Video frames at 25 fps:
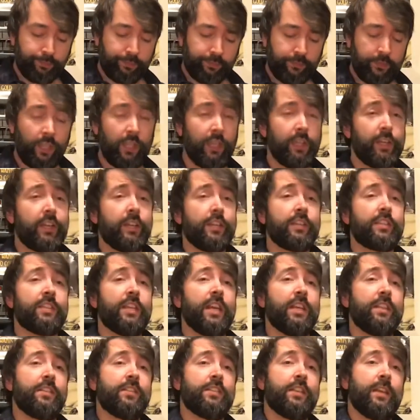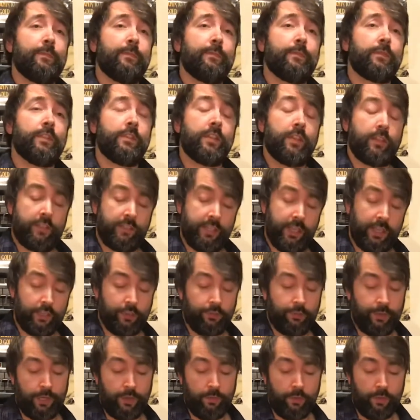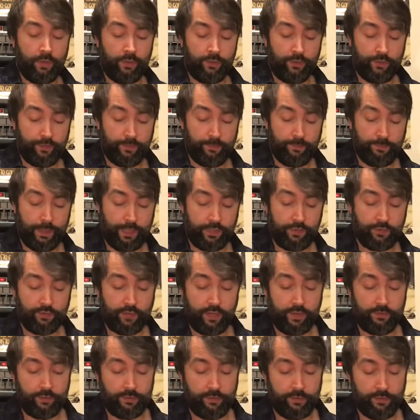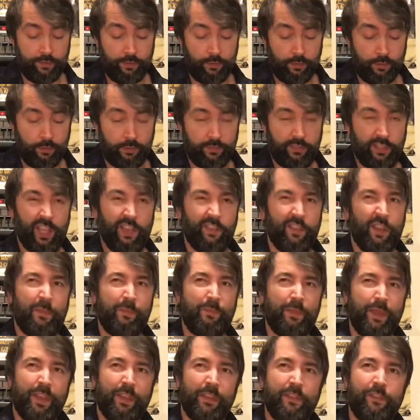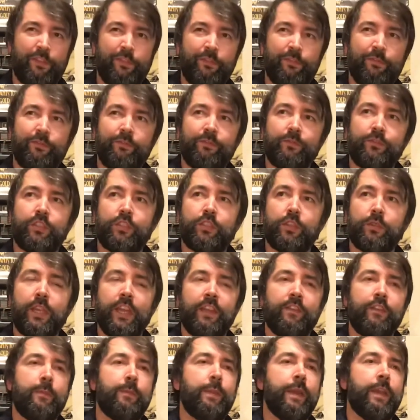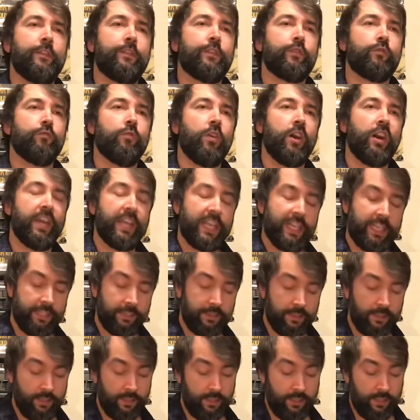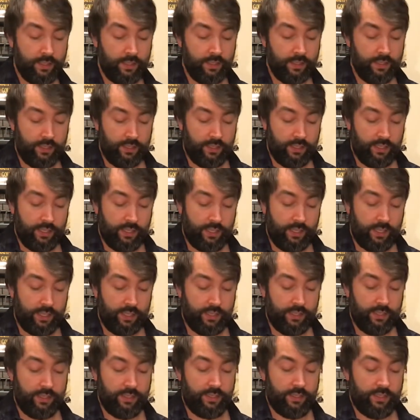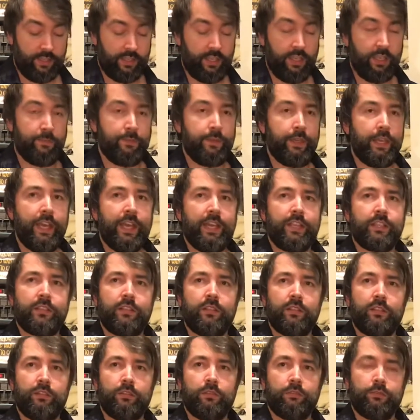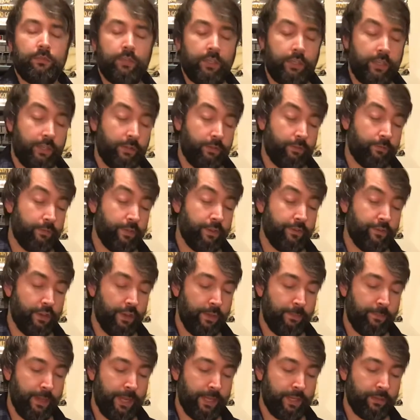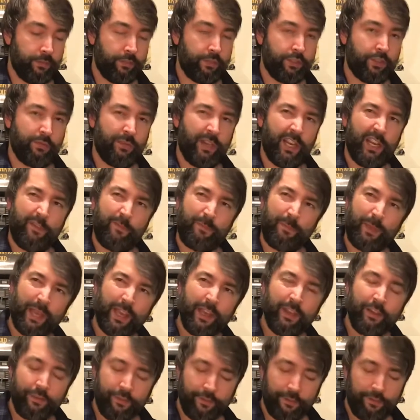I've got a Sounds Amp Tech 21 bass driver on the floor to give it a bit of grind. An EBS little reverb pedal just to add a bit of